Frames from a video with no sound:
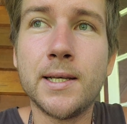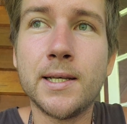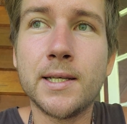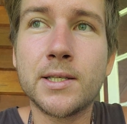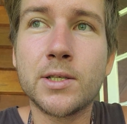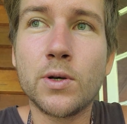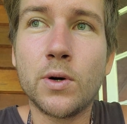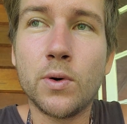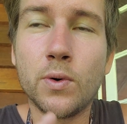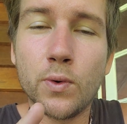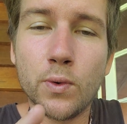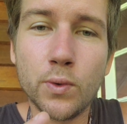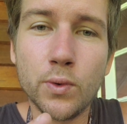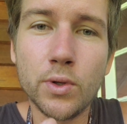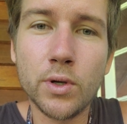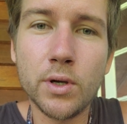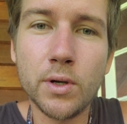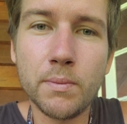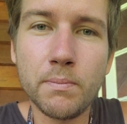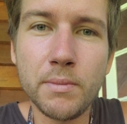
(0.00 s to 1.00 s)
It's got all
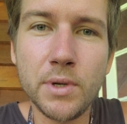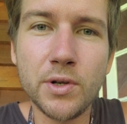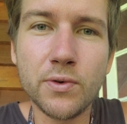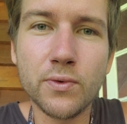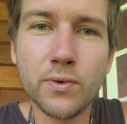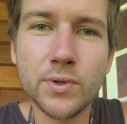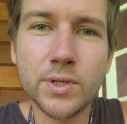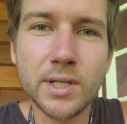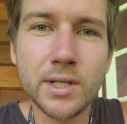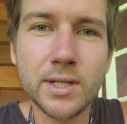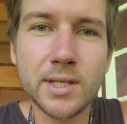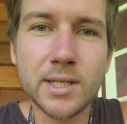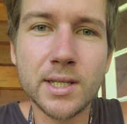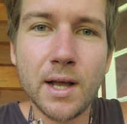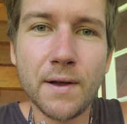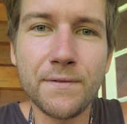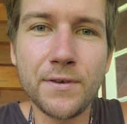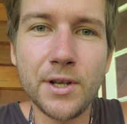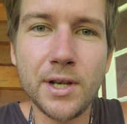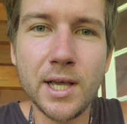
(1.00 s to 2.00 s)
the minerals and
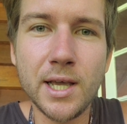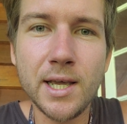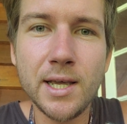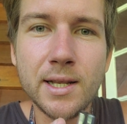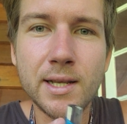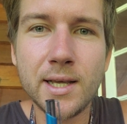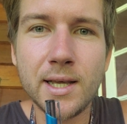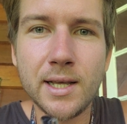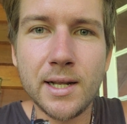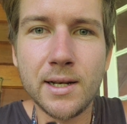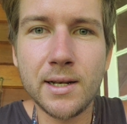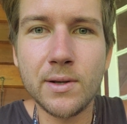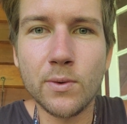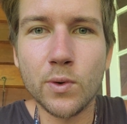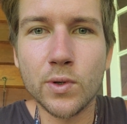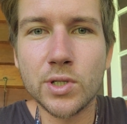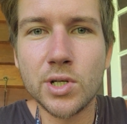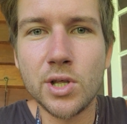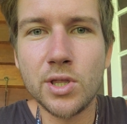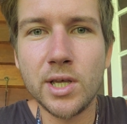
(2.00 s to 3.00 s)
stuff you need, and
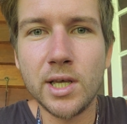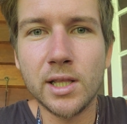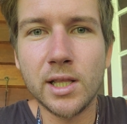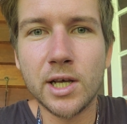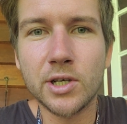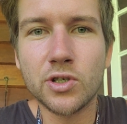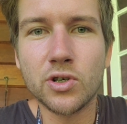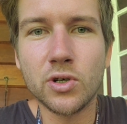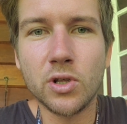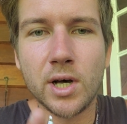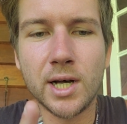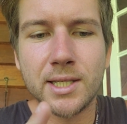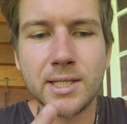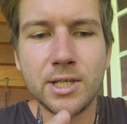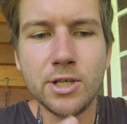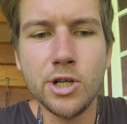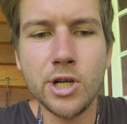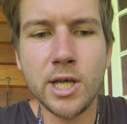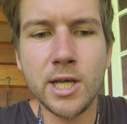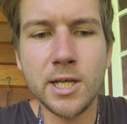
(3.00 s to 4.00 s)
also the
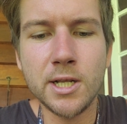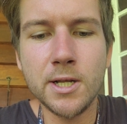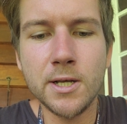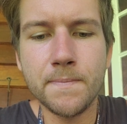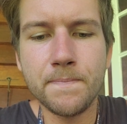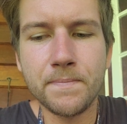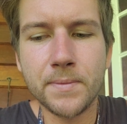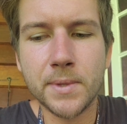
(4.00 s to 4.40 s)
electrolytes you need,